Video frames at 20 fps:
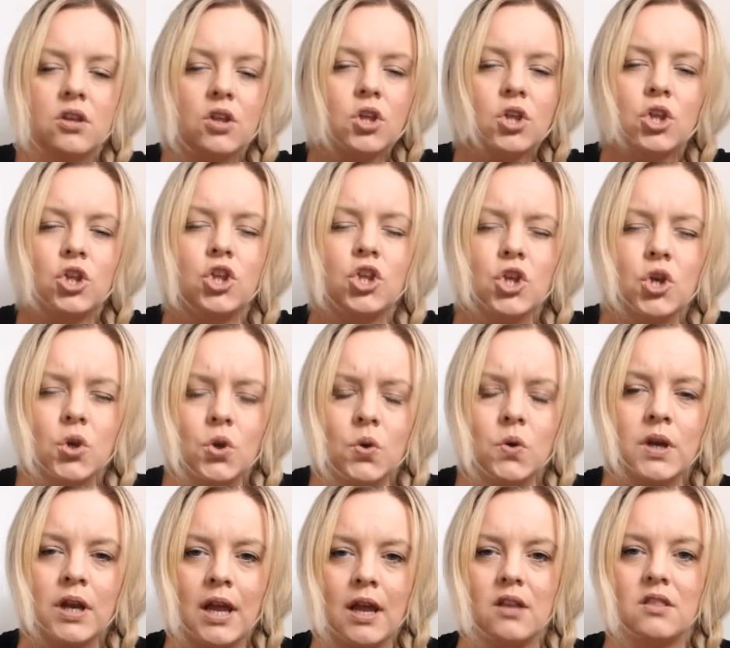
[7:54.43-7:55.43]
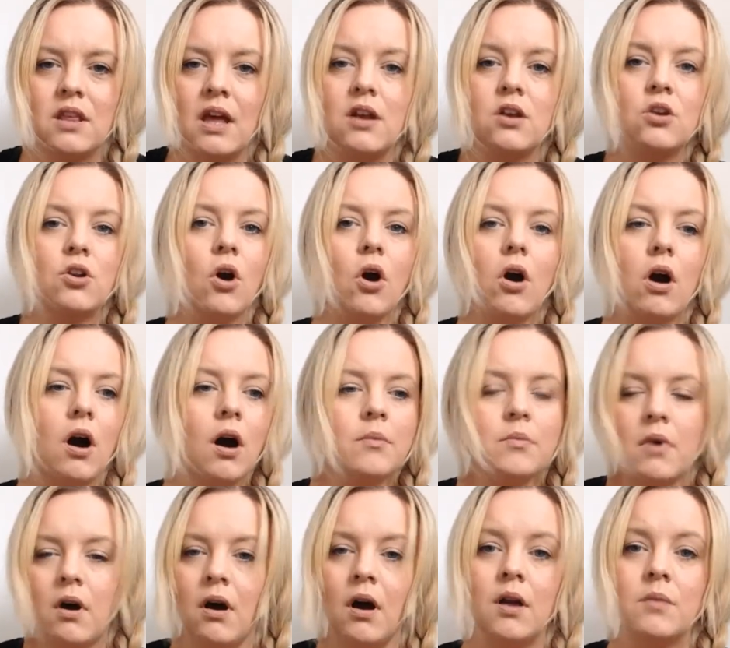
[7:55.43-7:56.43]

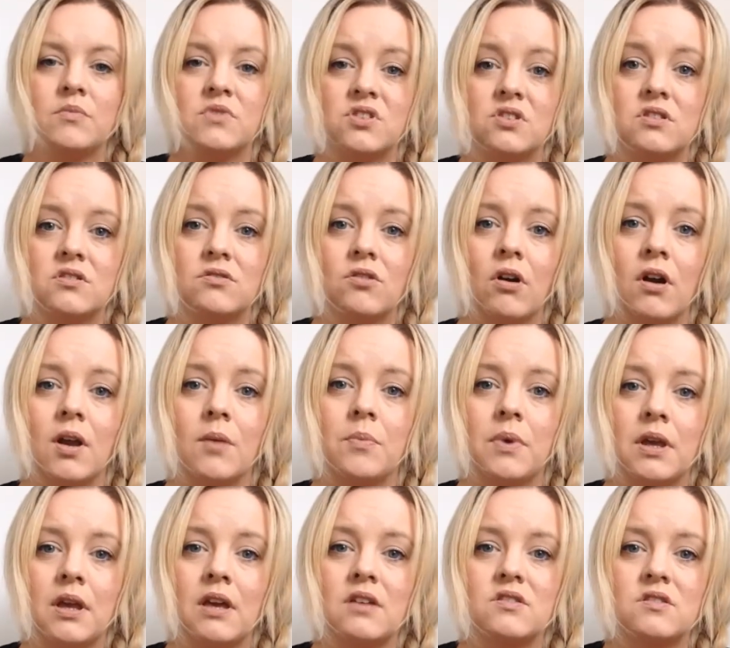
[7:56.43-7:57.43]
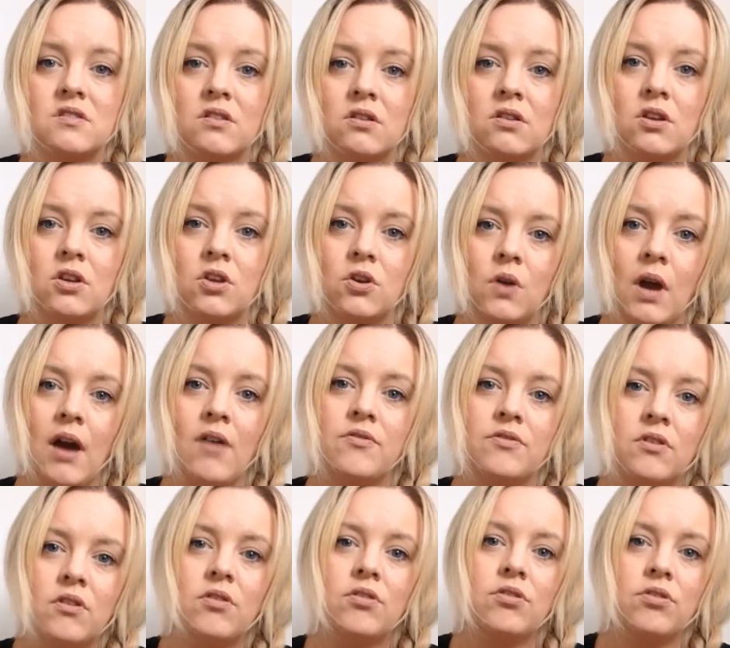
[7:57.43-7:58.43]
I'm describing it so that you have
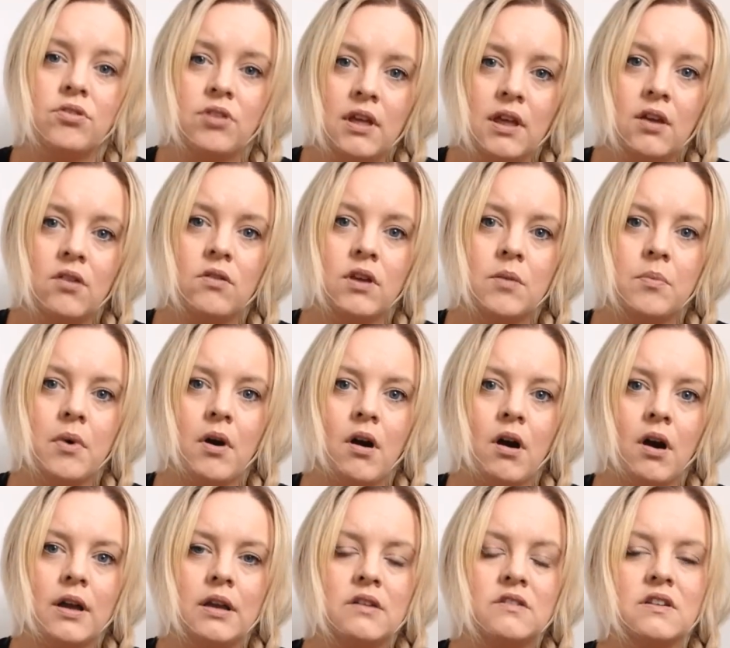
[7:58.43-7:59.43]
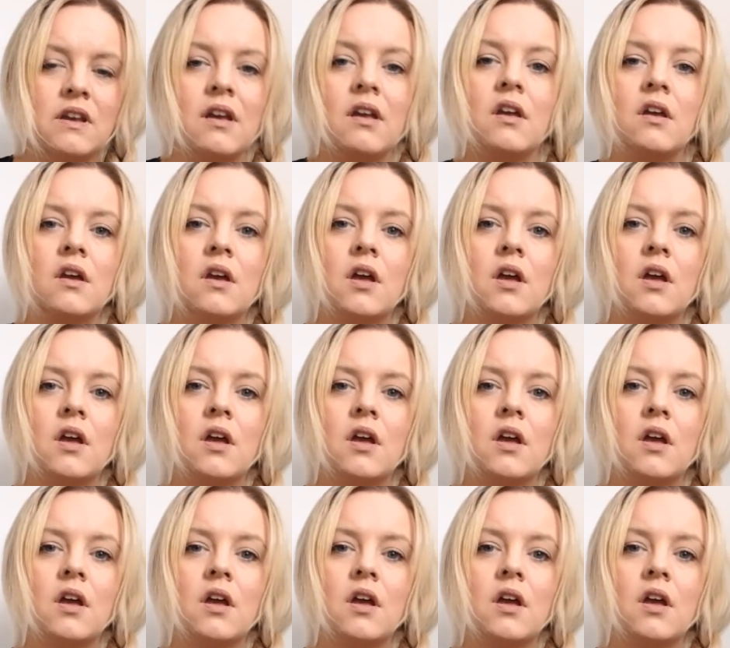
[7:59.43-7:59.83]
the theory behind it,